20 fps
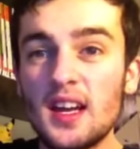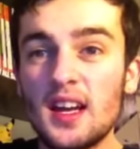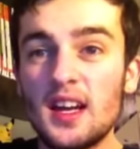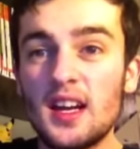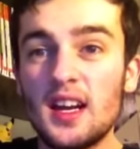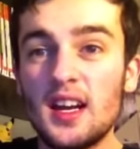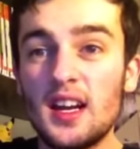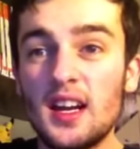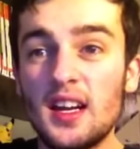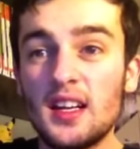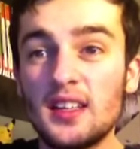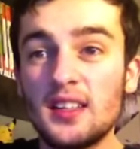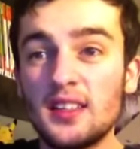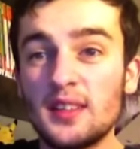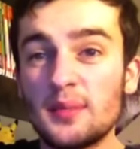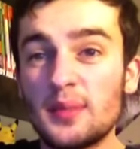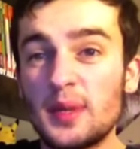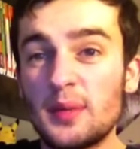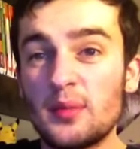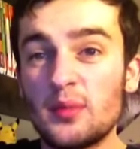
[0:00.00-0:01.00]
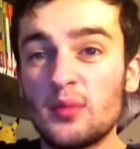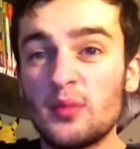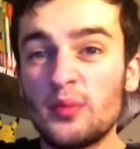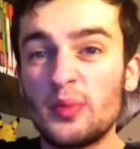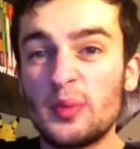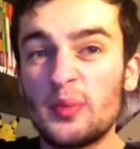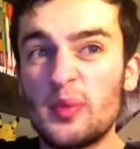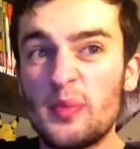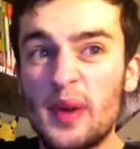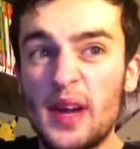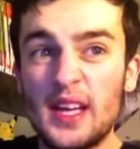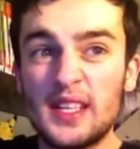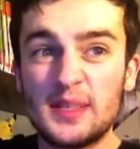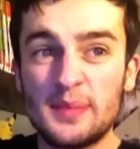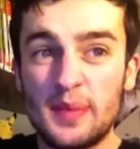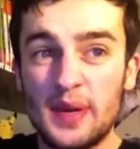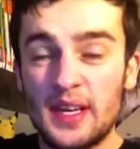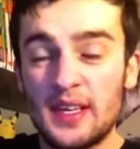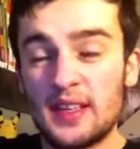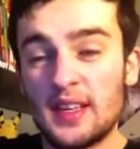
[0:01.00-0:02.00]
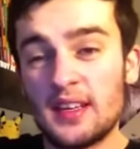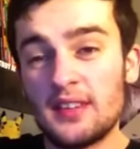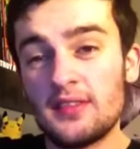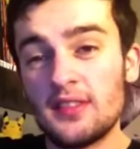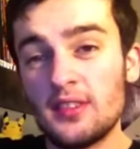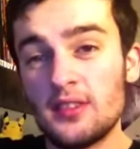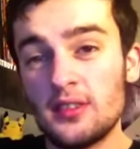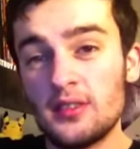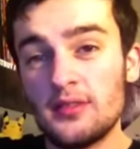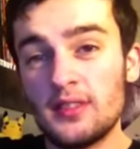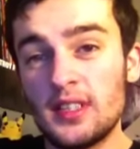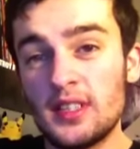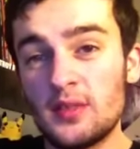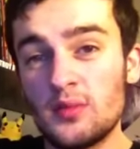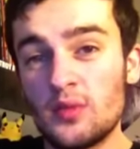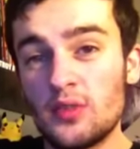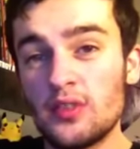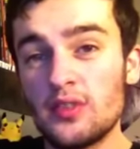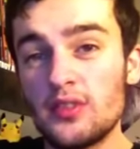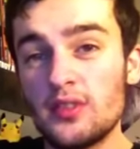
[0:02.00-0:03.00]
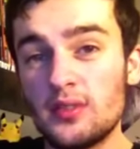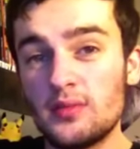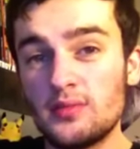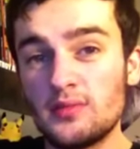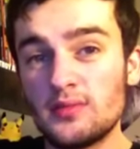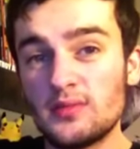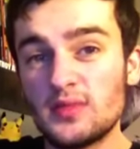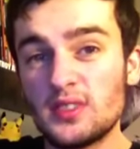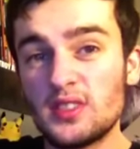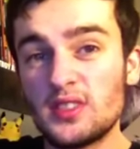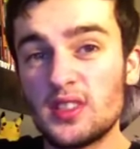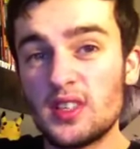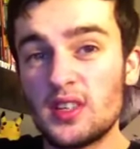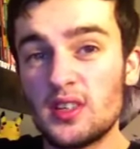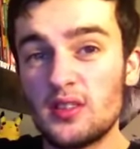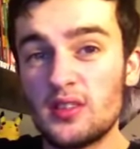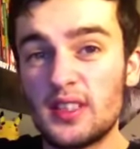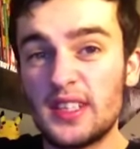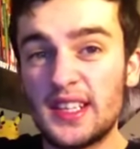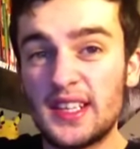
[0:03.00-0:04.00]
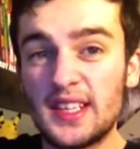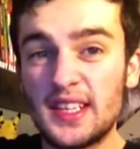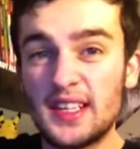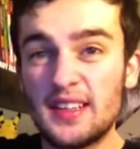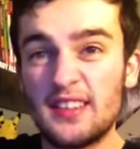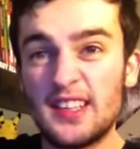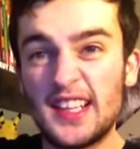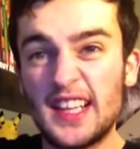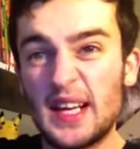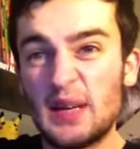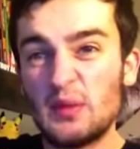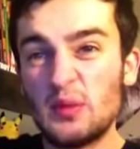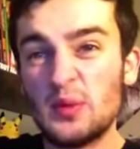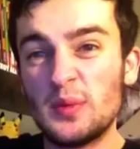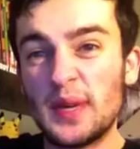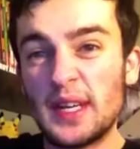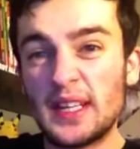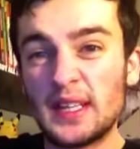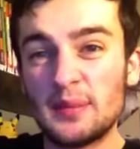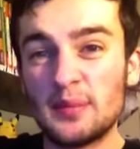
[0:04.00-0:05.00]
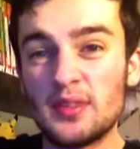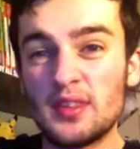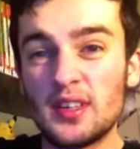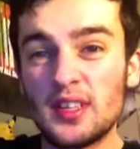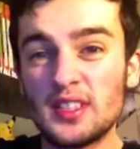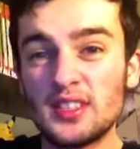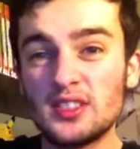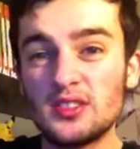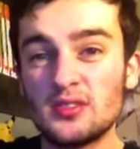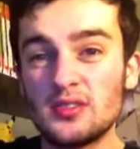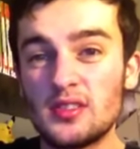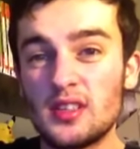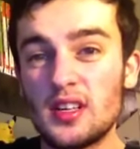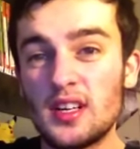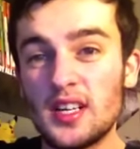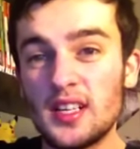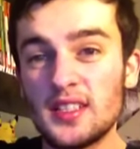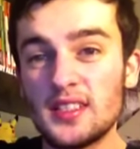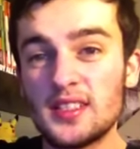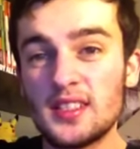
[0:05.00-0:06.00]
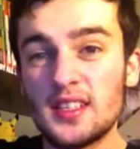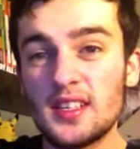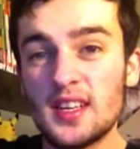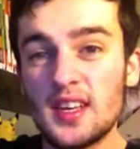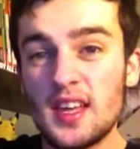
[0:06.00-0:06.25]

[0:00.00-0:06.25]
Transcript: And people will be prepared to pay that if they do really want them. So, in theory, that will make the prices rise.